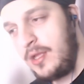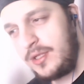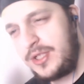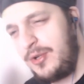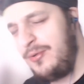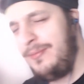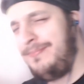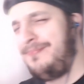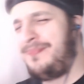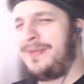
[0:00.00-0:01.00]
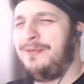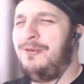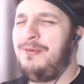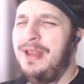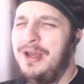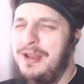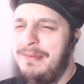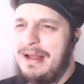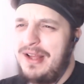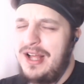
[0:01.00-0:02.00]
So what we learned
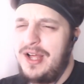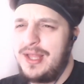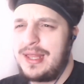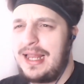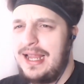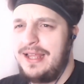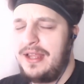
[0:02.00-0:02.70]
about Arsglad,